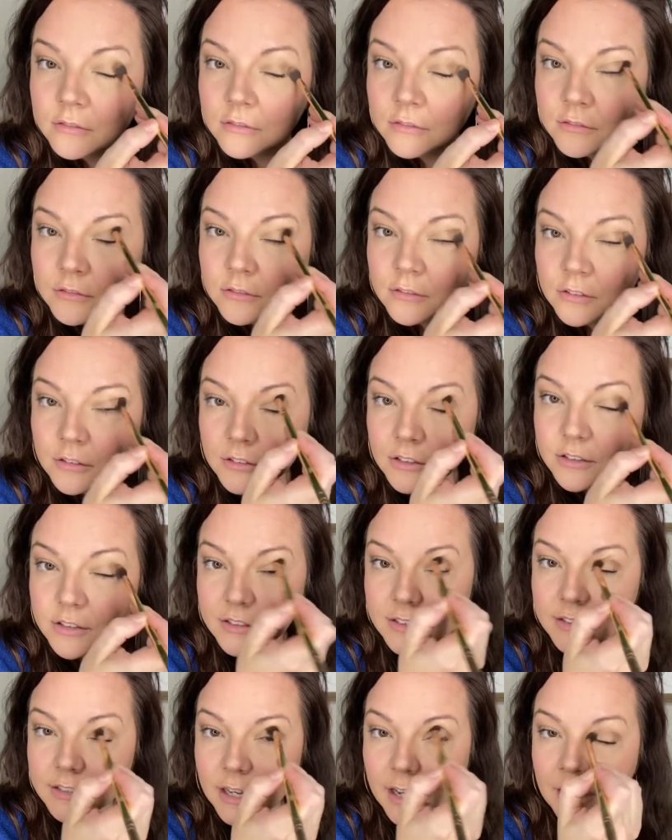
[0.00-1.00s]
And do the
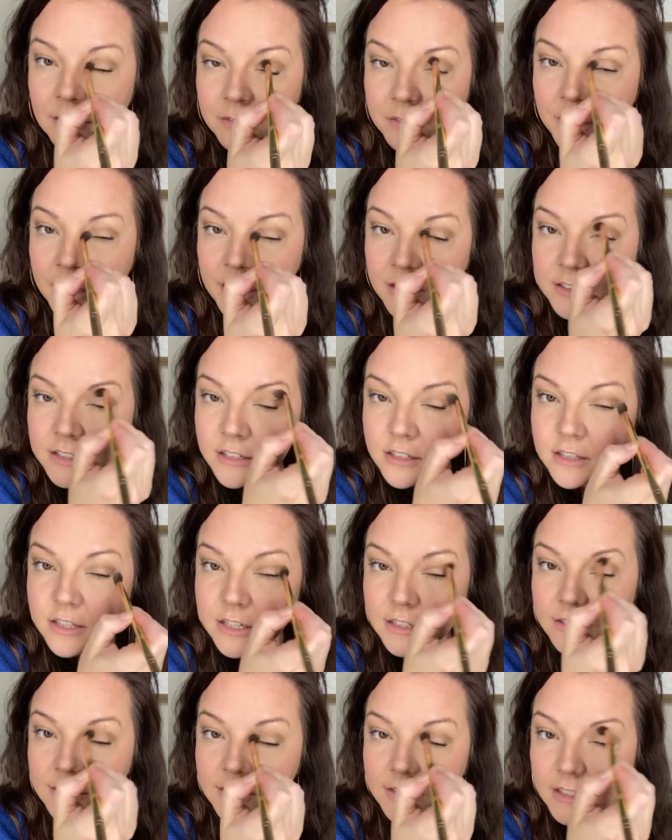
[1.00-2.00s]
same thing to
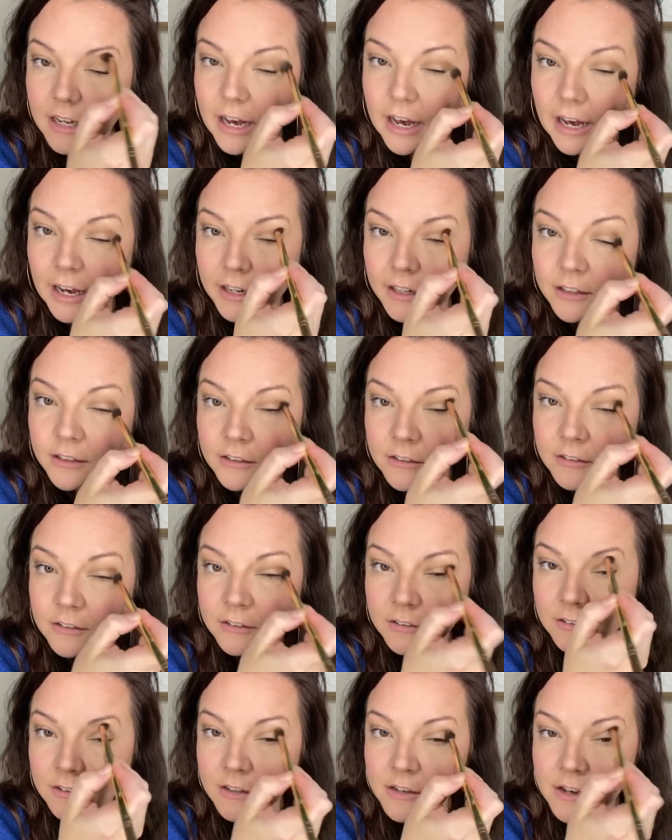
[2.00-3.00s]
this side.
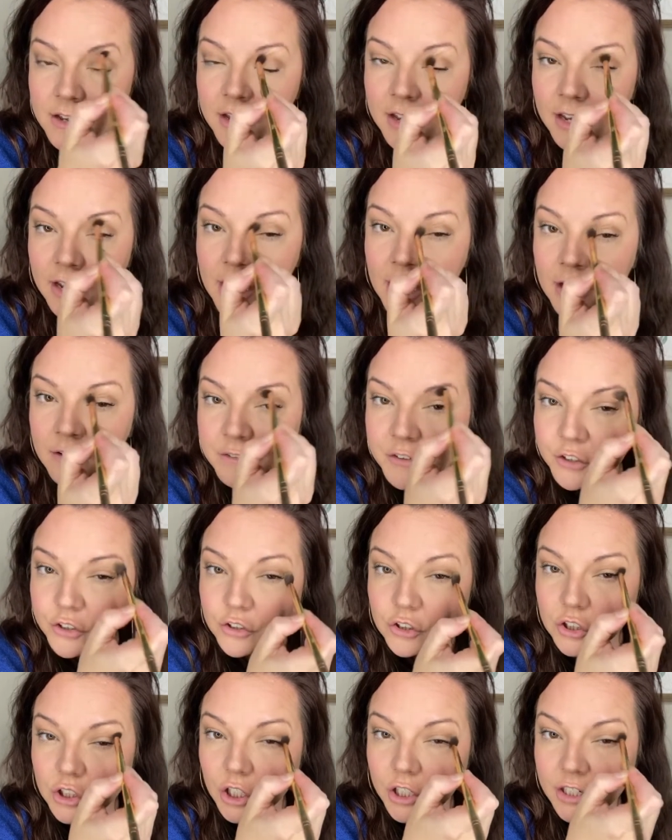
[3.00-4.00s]
If you're
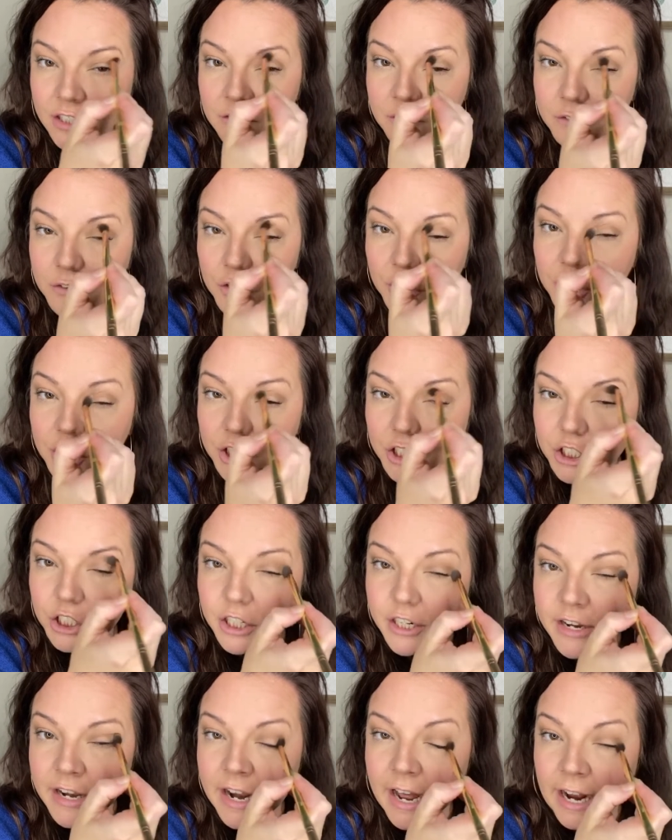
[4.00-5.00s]
looking for a
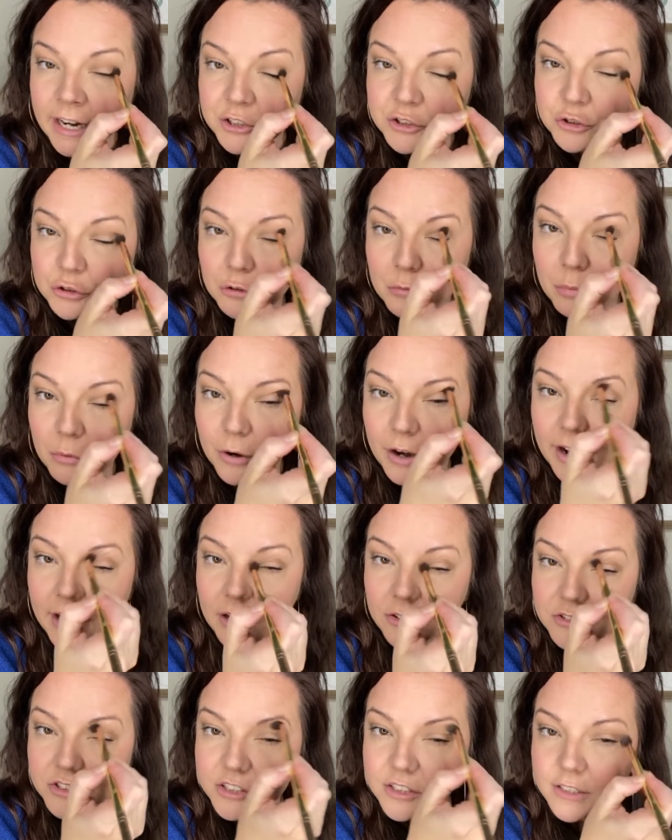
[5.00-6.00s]
good natural
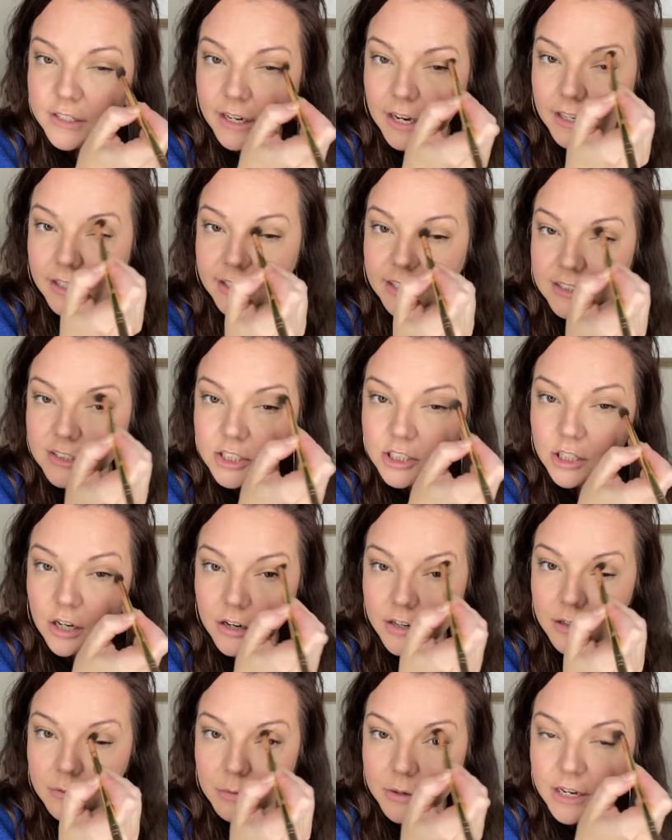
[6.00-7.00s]
brown just to kind of get
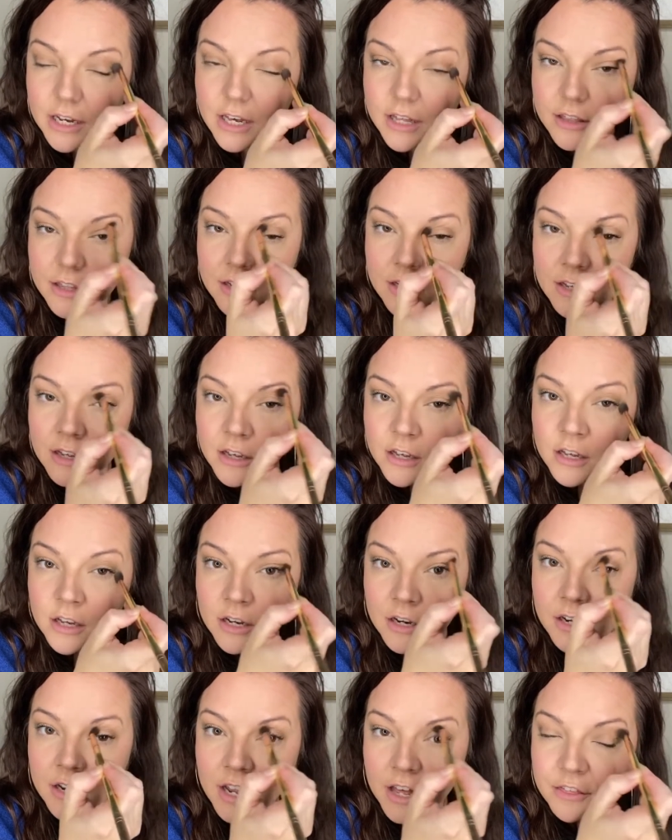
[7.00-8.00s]
started with,
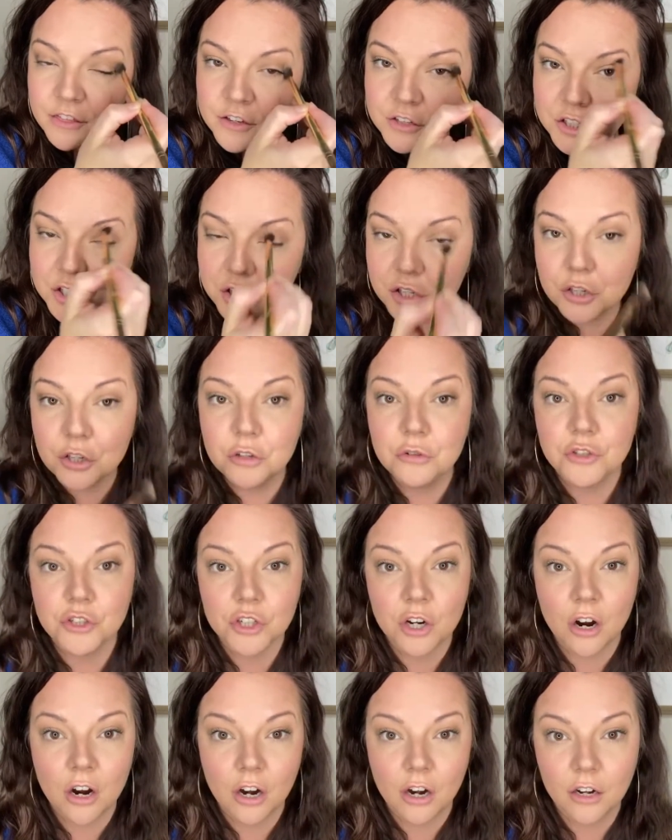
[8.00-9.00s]
nothing too
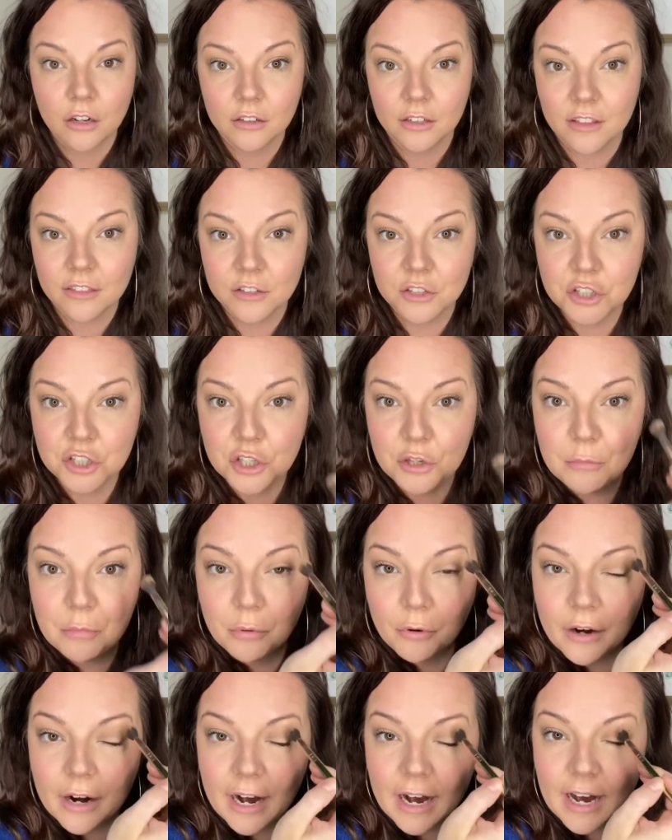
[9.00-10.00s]
dark, nothing too
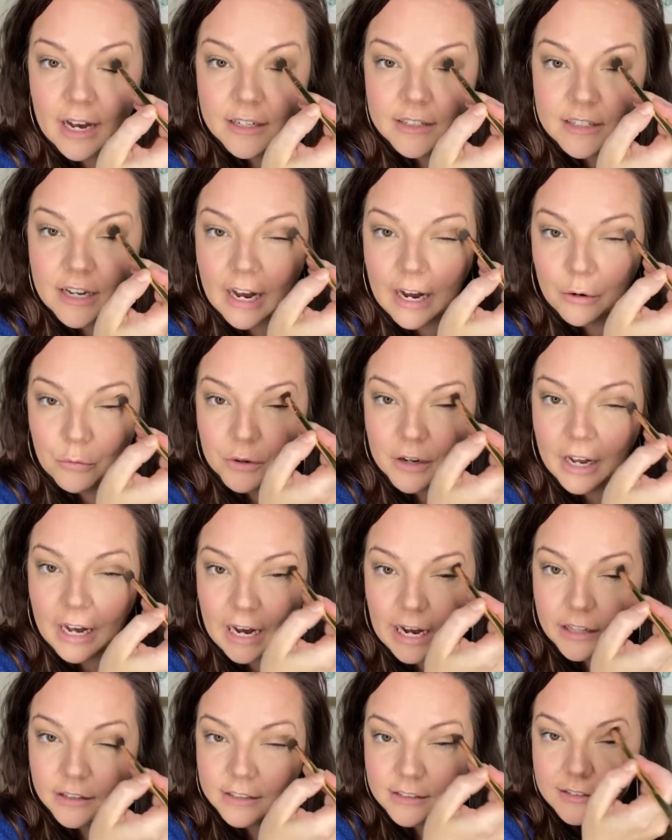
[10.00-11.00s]
bright, I would
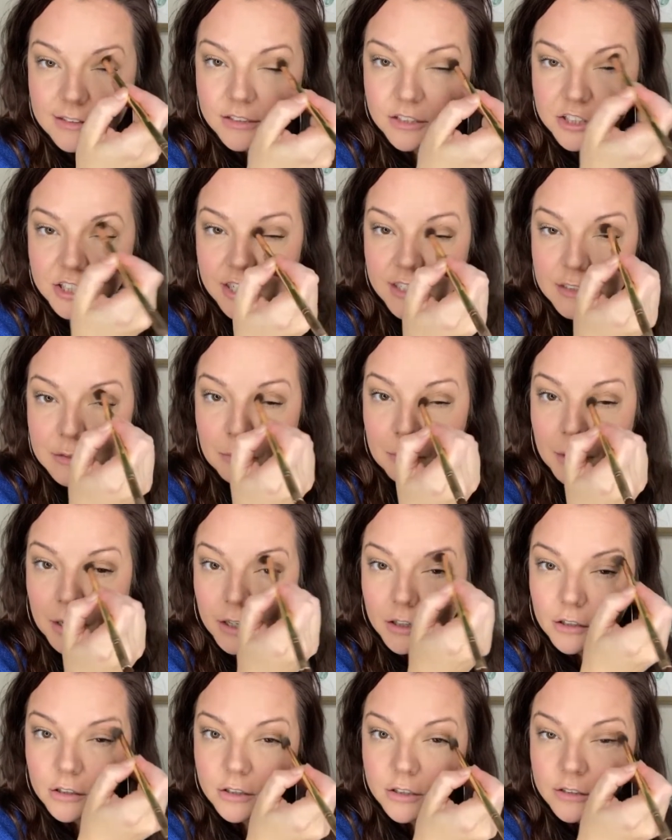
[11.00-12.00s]
highly suggest
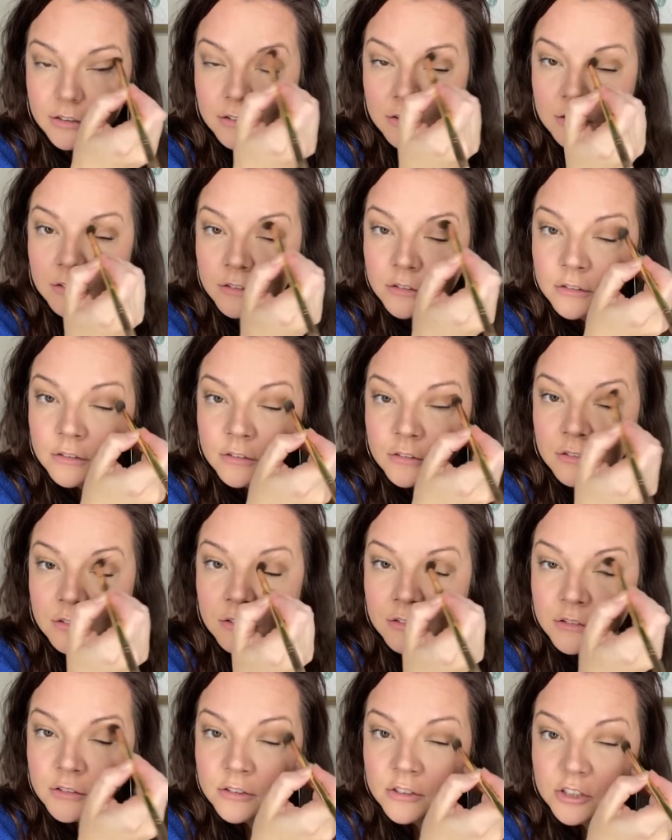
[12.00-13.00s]
Bird.
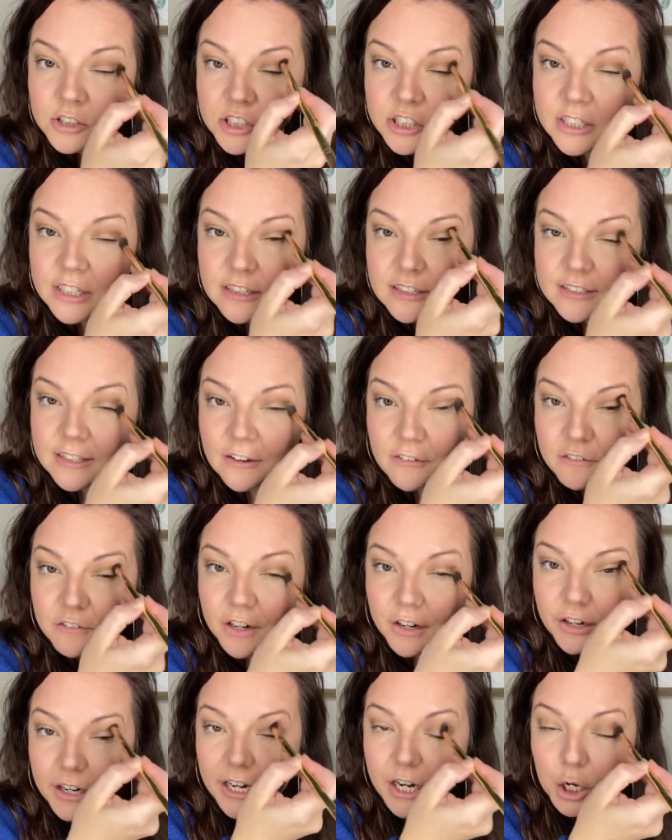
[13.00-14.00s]
She is a very